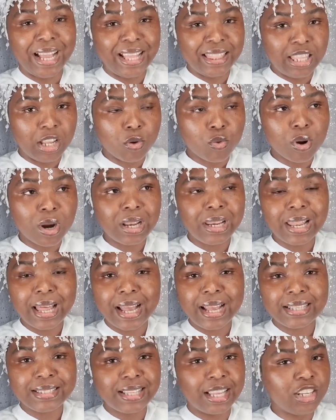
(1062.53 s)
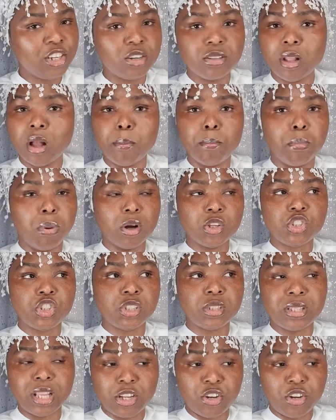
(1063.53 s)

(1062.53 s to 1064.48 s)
and they realize that you're not budging,